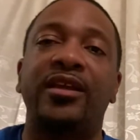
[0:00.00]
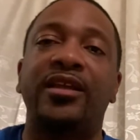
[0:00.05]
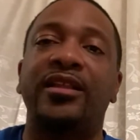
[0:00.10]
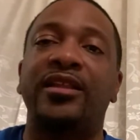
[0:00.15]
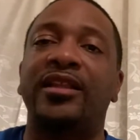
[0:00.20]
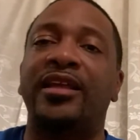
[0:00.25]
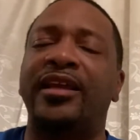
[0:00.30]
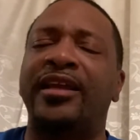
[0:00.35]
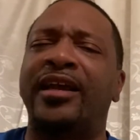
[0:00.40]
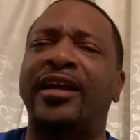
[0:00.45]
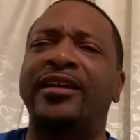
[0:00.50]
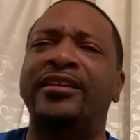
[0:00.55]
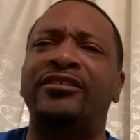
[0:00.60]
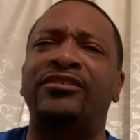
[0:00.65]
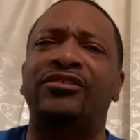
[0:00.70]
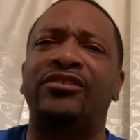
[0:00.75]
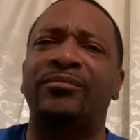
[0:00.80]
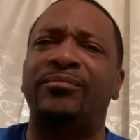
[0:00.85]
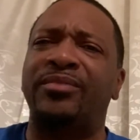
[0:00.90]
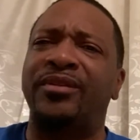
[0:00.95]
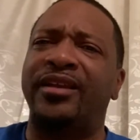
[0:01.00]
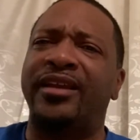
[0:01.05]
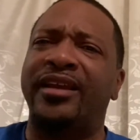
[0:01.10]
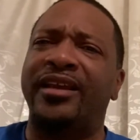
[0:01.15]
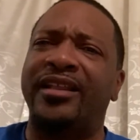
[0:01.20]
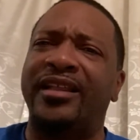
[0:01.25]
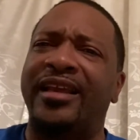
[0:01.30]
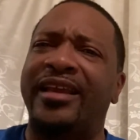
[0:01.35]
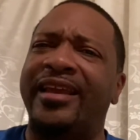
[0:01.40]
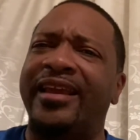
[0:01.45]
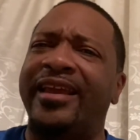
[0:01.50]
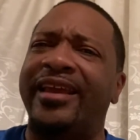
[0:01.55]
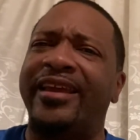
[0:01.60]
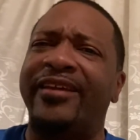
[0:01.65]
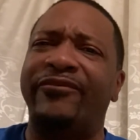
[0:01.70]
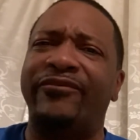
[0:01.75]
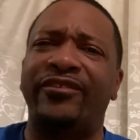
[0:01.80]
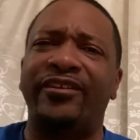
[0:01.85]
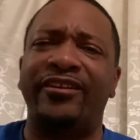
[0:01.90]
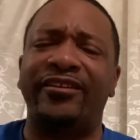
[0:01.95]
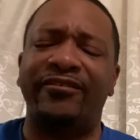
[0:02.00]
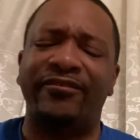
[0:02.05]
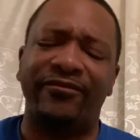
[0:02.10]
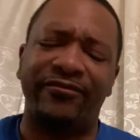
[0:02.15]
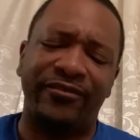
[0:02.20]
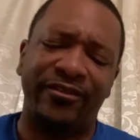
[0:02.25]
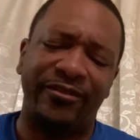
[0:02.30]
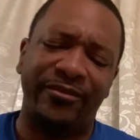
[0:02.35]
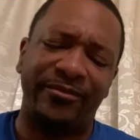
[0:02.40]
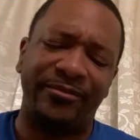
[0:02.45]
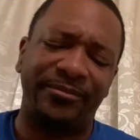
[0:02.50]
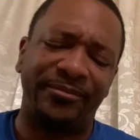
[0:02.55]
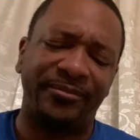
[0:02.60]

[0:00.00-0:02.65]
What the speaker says: Like I used to play it like heavy from